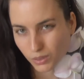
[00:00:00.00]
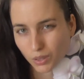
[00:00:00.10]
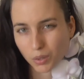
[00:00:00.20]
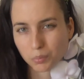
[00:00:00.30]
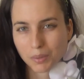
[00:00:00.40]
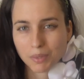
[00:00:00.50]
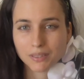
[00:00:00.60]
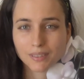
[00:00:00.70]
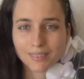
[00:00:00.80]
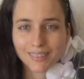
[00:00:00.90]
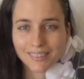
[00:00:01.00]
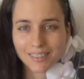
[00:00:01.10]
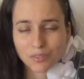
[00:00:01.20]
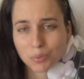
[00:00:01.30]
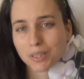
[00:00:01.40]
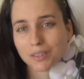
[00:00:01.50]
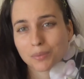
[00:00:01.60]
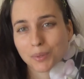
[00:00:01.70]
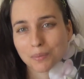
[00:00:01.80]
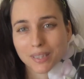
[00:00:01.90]
So I hope that makes sense. I think if you want to
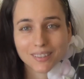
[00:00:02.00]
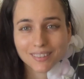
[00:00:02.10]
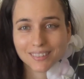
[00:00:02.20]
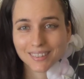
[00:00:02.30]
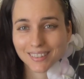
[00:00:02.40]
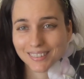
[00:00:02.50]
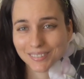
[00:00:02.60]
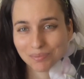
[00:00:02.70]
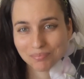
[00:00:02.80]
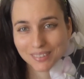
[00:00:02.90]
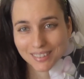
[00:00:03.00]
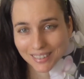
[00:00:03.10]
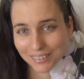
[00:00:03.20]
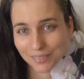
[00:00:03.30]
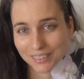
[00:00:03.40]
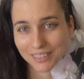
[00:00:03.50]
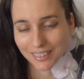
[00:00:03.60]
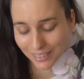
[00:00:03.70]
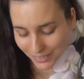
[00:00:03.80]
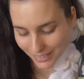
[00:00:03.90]
learn more about it, you gotta study the Russian
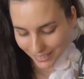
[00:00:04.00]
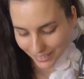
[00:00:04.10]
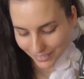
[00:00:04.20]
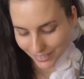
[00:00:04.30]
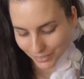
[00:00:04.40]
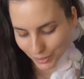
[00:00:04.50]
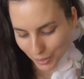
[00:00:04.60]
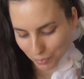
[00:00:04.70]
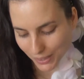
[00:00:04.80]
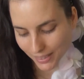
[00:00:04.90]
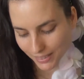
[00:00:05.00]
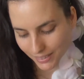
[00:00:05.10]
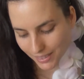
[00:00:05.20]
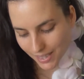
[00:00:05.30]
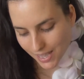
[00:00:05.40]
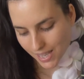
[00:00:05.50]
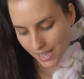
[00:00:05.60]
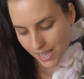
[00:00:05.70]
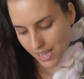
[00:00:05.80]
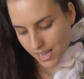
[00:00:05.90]
language. I think you'll understand more.
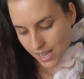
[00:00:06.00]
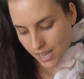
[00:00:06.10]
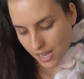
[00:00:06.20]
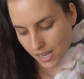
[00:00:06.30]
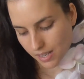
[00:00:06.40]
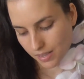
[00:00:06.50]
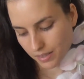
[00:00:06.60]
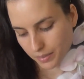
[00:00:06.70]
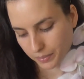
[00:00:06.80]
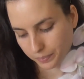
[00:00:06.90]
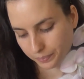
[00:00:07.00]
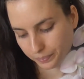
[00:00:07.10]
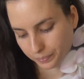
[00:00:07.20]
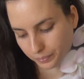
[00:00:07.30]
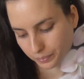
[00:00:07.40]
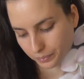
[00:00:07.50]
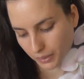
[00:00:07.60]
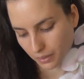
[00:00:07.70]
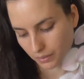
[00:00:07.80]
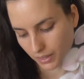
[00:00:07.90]
Uh,
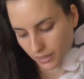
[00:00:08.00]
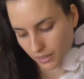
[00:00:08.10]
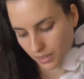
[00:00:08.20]
all right.